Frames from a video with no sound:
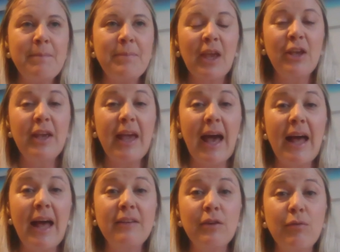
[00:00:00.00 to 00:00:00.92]

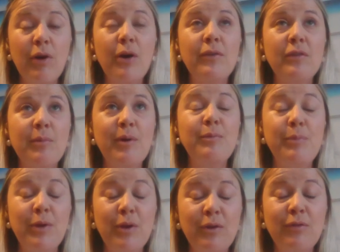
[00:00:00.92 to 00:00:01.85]
Uganda grows the most
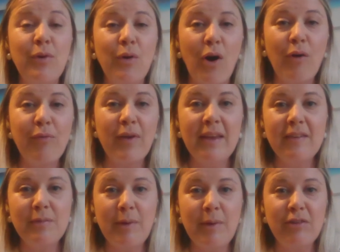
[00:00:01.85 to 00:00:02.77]
beautiful coffee,
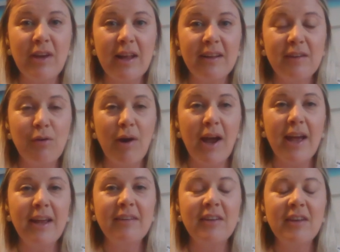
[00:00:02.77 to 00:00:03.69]
specialty
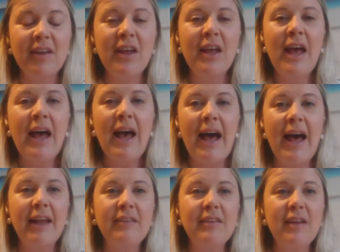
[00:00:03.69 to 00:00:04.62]
grade,
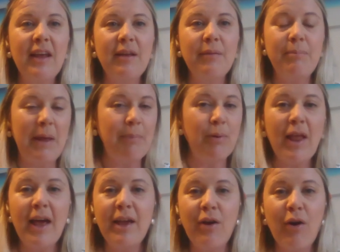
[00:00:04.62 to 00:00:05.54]
and people
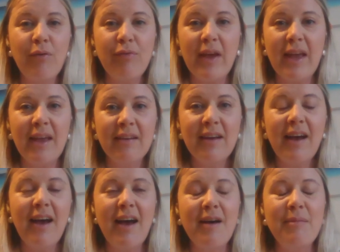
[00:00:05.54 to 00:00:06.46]
like coffee.
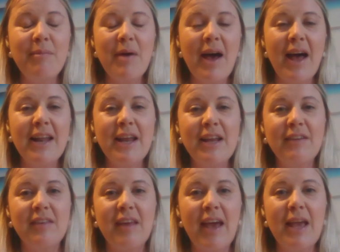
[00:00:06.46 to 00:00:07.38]
And it's
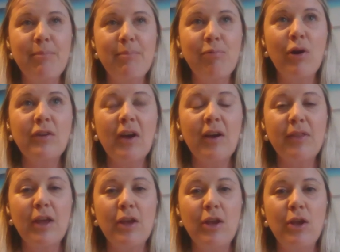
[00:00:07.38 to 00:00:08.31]
a product
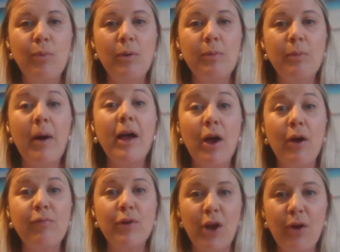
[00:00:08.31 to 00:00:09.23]
that you would buy
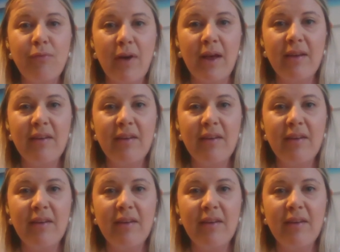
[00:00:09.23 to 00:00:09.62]
over and over.